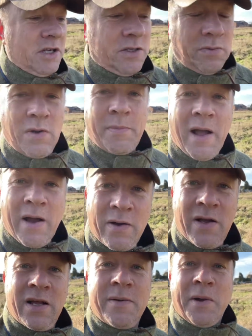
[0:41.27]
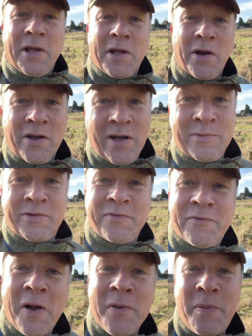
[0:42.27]
is all about my cock-ups and
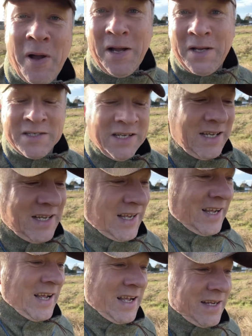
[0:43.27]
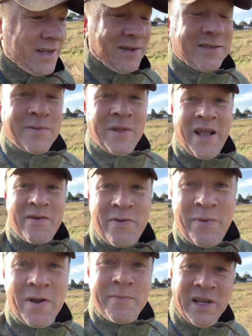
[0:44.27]
faux pas. Not something
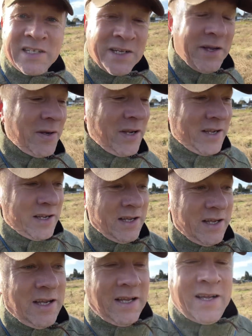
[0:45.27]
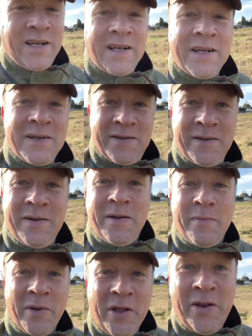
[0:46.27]
everyone admits to,
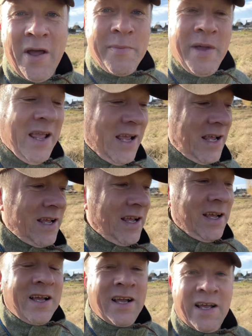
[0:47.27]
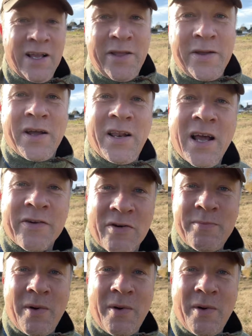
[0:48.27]
but you know me. You can learn from